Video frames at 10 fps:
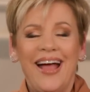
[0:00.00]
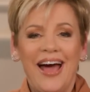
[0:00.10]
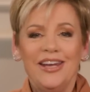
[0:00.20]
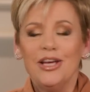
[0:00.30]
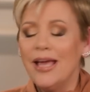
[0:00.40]

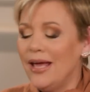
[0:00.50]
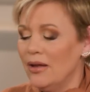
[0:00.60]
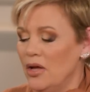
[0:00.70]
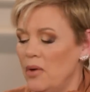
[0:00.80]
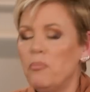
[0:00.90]
How do you get
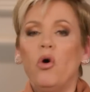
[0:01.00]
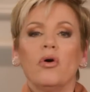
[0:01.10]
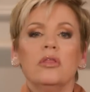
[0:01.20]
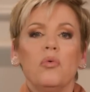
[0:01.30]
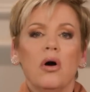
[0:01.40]
it? Pour
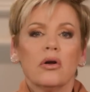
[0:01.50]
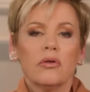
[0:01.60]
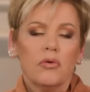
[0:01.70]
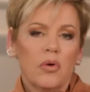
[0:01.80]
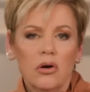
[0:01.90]
in the water
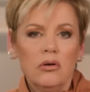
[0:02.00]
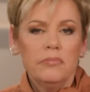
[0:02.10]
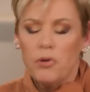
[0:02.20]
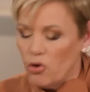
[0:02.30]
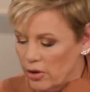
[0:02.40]
of the
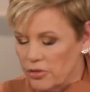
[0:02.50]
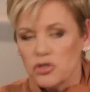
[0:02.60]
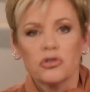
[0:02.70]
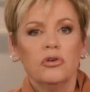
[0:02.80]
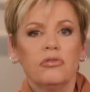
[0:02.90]
word. Pour in the
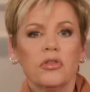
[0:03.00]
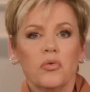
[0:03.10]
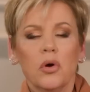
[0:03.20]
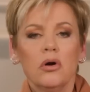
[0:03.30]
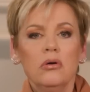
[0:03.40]
truth of the
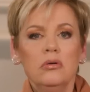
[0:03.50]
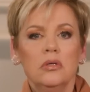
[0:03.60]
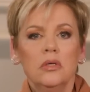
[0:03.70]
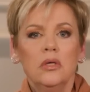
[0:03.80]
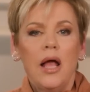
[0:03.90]
word.
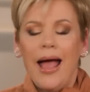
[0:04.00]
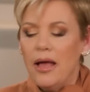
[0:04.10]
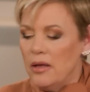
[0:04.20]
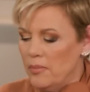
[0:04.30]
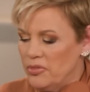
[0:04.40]

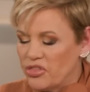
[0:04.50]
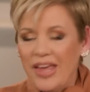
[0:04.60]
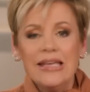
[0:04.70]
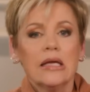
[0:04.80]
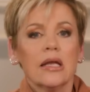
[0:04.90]

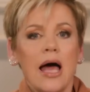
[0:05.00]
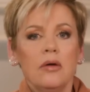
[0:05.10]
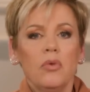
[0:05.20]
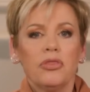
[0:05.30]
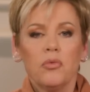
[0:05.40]
Think in
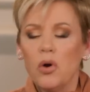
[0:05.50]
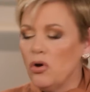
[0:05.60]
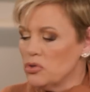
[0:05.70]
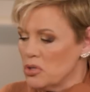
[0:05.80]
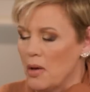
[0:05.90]
line with the
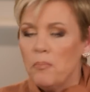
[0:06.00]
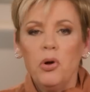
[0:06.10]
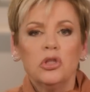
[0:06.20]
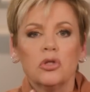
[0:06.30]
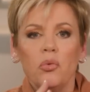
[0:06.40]
word.
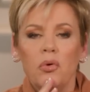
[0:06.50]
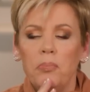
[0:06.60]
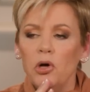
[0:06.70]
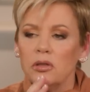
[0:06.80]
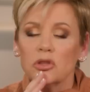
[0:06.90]
Put the
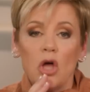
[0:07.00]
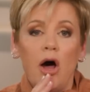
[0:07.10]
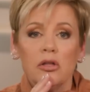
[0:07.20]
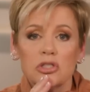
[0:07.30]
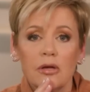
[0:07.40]
put
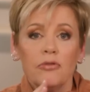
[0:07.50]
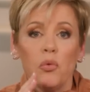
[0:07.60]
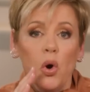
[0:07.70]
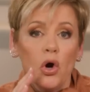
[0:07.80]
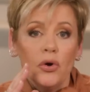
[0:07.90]
thoughts of the
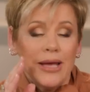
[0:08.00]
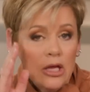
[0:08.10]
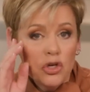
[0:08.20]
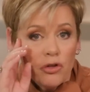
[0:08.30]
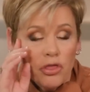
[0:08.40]
word
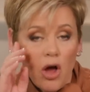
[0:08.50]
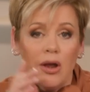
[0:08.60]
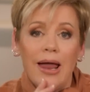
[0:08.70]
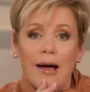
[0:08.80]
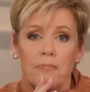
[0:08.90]
in your thought
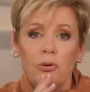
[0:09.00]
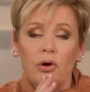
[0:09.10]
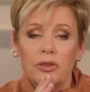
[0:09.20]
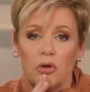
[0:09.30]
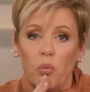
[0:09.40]
life.
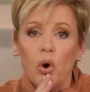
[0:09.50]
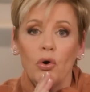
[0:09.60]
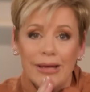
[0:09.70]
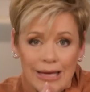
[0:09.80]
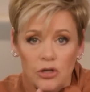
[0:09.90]
Put the
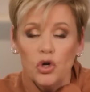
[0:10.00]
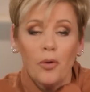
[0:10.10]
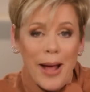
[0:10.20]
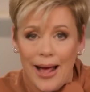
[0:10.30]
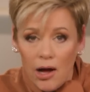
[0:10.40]
word in your
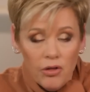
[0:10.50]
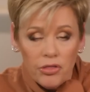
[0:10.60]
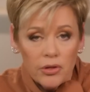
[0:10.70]
mouth.